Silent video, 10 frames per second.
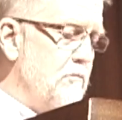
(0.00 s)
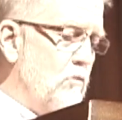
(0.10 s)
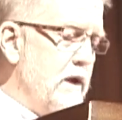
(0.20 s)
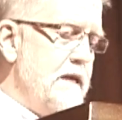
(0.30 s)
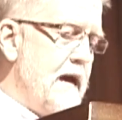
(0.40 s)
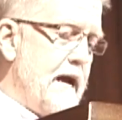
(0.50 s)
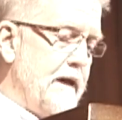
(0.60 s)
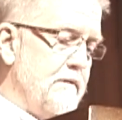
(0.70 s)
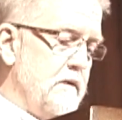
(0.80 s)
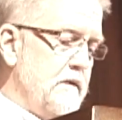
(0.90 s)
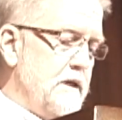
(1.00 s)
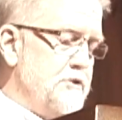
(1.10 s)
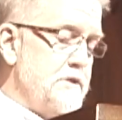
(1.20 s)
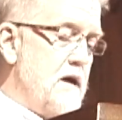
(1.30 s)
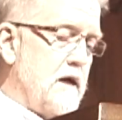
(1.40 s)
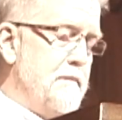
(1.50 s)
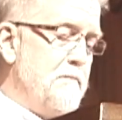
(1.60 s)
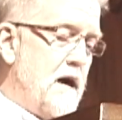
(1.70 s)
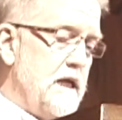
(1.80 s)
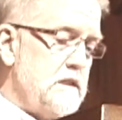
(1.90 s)
not even in one day. It's
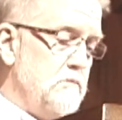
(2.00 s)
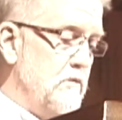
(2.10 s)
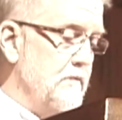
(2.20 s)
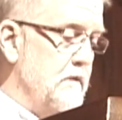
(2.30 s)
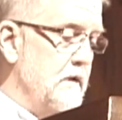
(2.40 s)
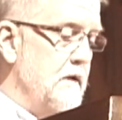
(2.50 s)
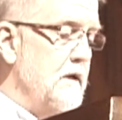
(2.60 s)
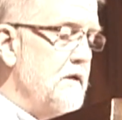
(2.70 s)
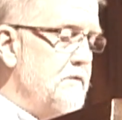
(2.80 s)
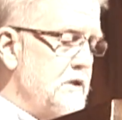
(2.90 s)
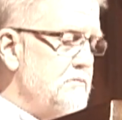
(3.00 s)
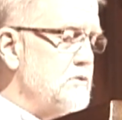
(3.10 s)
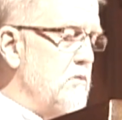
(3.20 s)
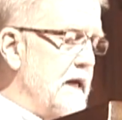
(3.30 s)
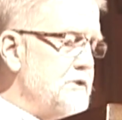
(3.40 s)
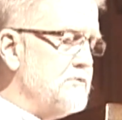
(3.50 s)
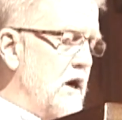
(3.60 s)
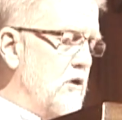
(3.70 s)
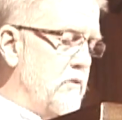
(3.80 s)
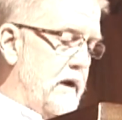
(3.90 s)
just not going to be possible. This one's
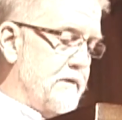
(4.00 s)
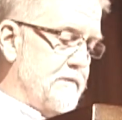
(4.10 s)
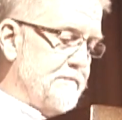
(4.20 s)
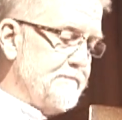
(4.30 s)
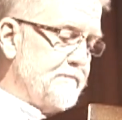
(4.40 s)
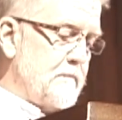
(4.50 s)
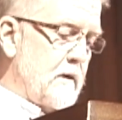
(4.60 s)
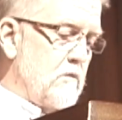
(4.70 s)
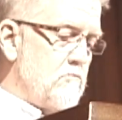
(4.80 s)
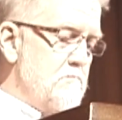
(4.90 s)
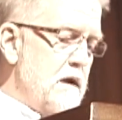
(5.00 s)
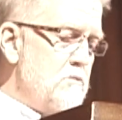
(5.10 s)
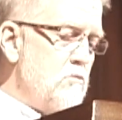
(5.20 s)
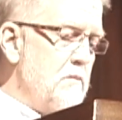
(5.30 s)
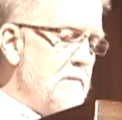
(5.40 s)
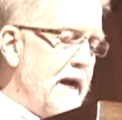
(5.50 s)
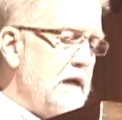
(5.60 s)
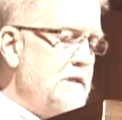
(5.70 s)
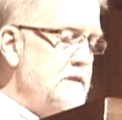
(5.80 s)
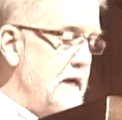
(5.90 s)
one I struggle with. Remember,
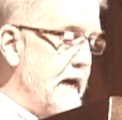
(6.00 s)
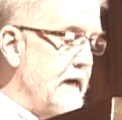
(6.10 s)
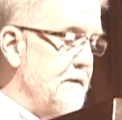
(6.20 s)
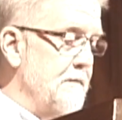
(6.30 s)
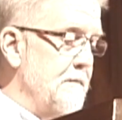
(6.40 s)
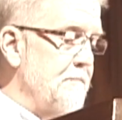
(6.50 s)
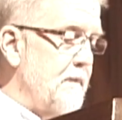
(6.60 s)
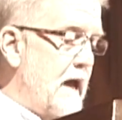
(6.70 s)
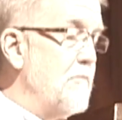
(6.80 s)
when we make a mistake,